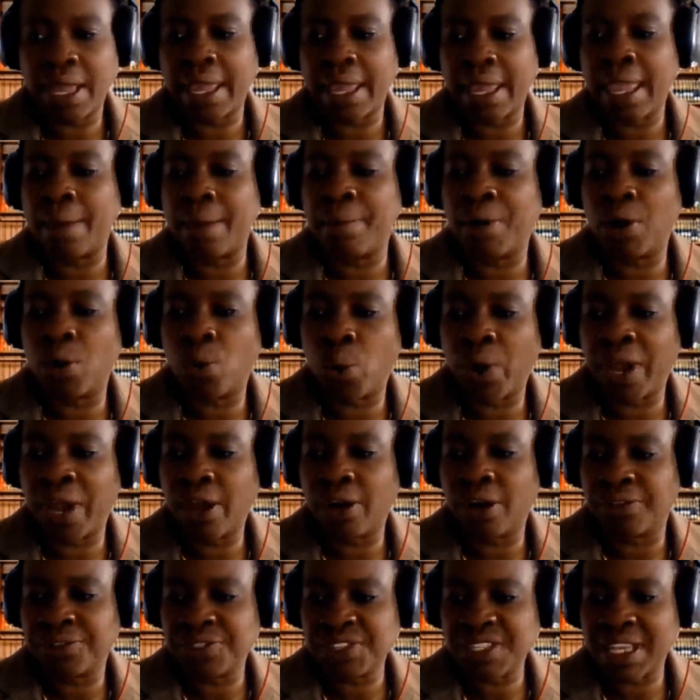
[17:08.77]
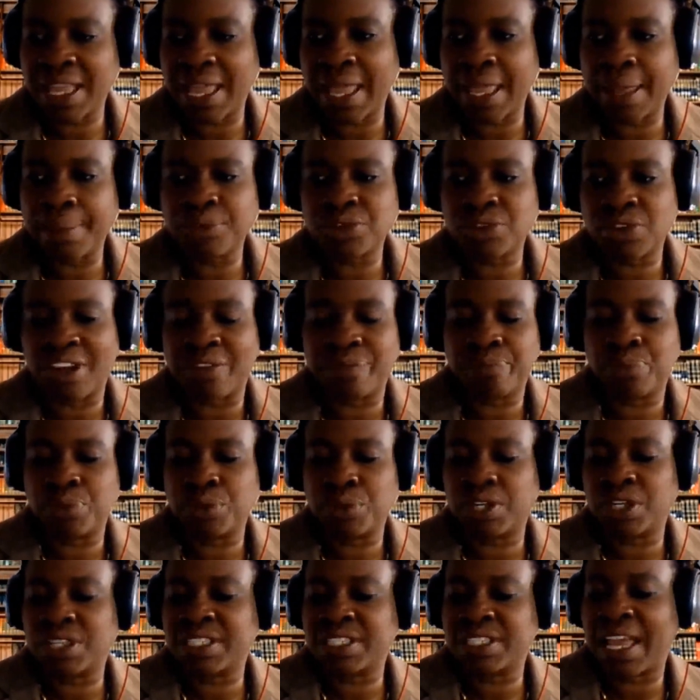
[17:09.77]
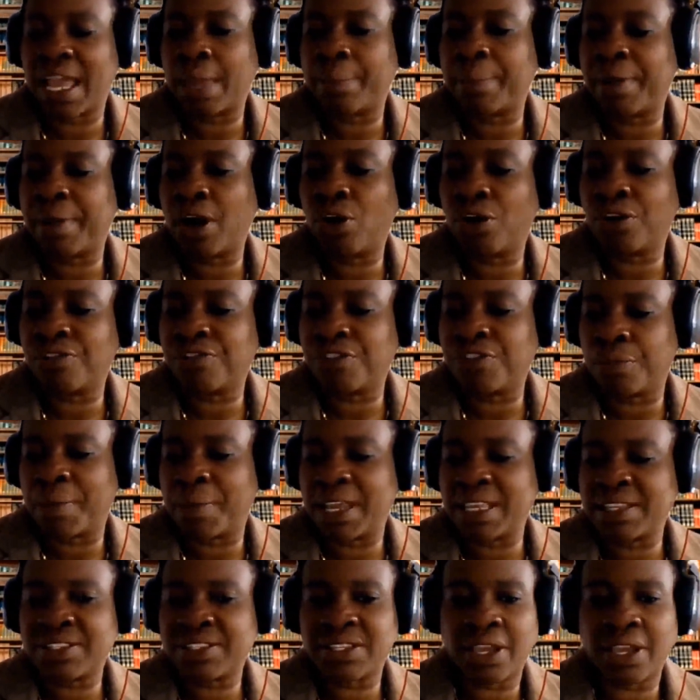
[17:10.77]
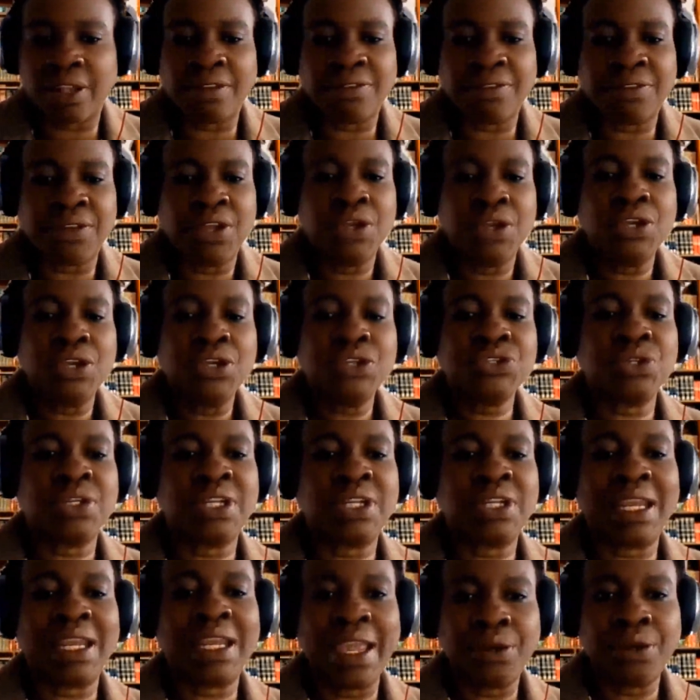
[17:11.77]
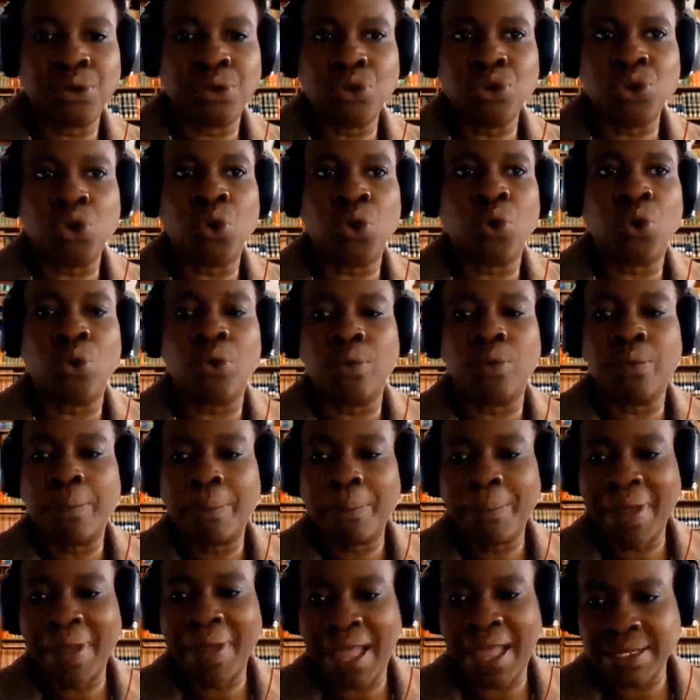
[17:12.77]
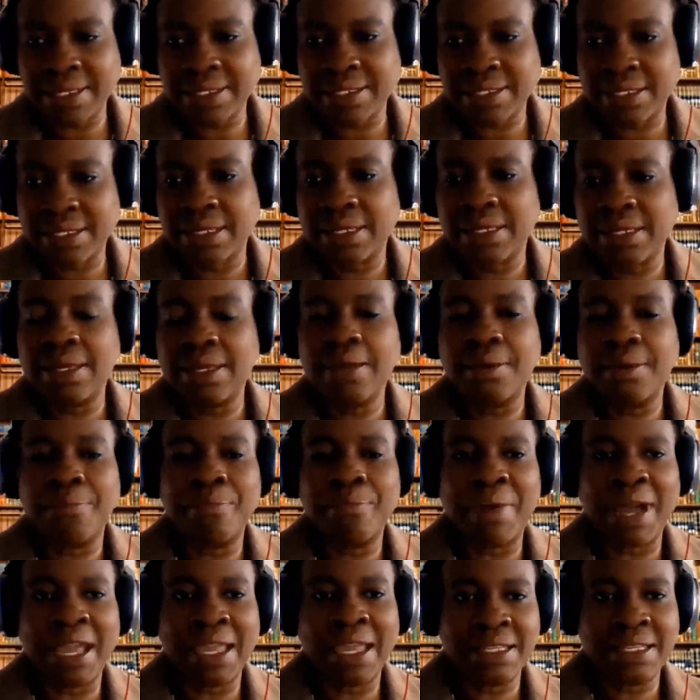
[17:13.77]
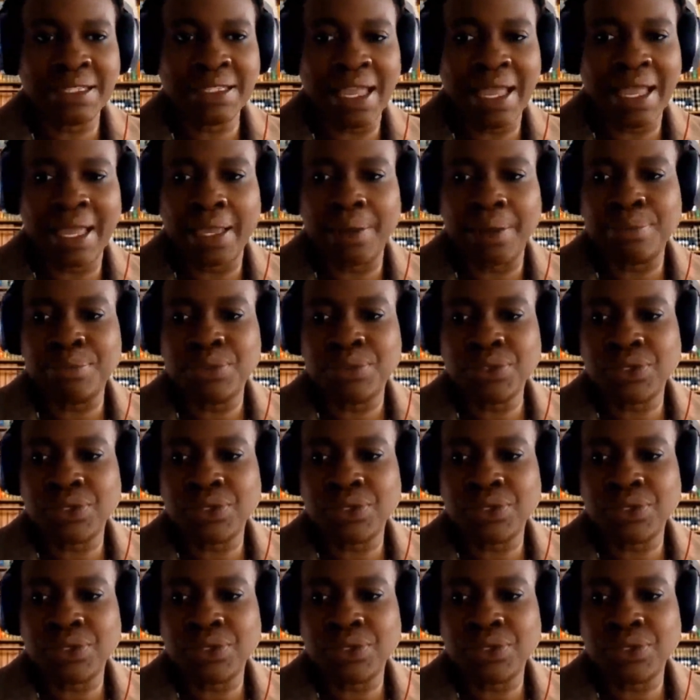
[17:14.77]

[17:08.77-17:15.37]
I am aware of time, so I put a timer on for myself so that I don't go past my time.